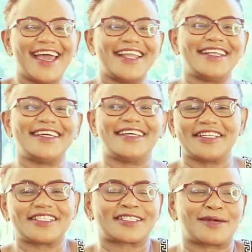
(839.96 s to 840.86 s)
And he
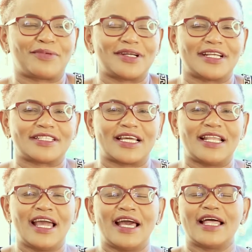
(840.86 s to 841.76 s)
reached a point and
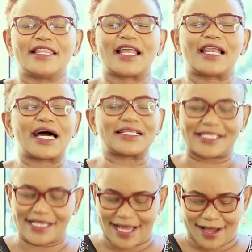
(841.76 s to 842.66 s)
said, "The
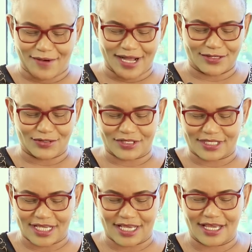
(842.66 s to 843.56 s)
last thing I want to
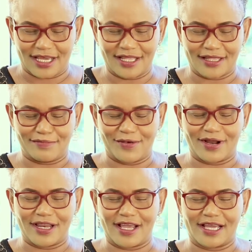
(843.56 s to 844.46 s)
see in the
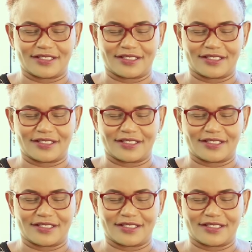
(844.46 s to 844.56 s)
morning